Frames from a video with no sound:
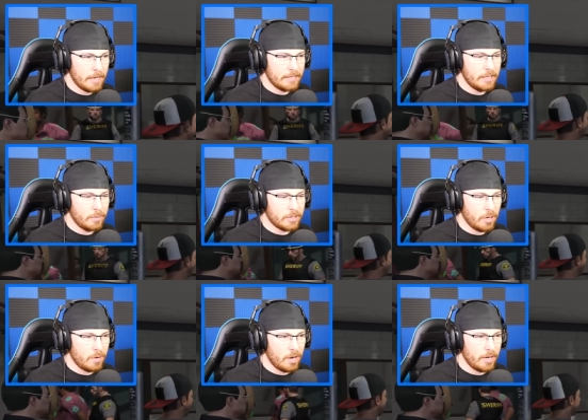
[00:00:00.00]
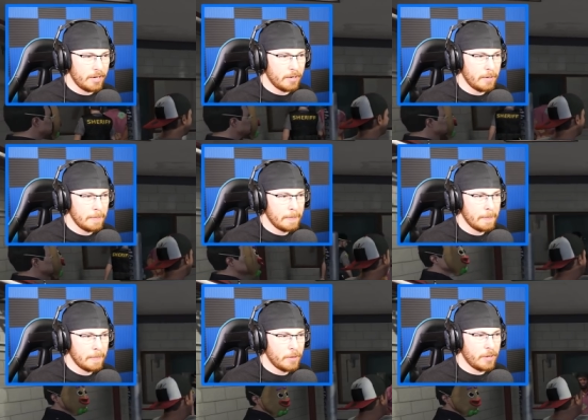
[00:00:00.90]
I see what's what? going on here.
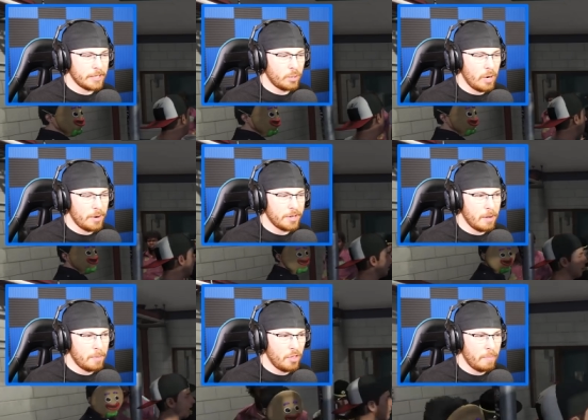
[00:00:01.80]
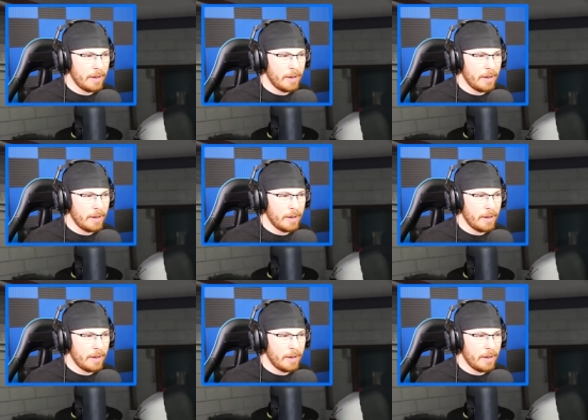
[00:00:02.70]
Oh. You guys are rounding up all the